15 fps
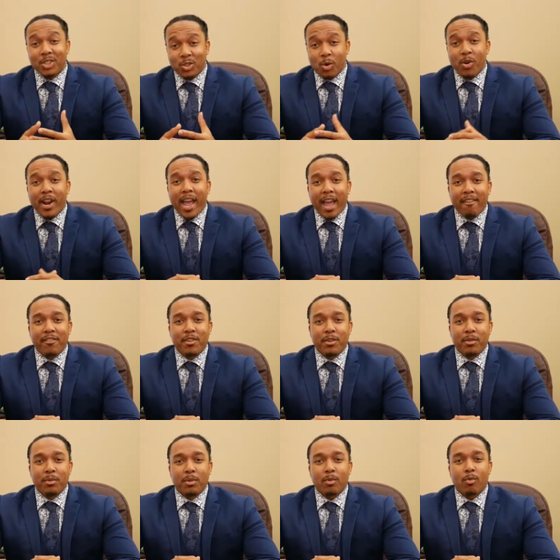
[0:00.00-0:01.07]
Shorter
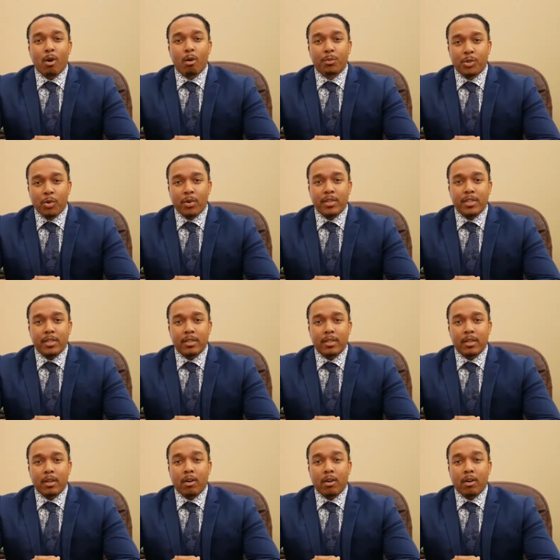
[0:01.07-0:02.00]
Avenue, Rome, Georgia,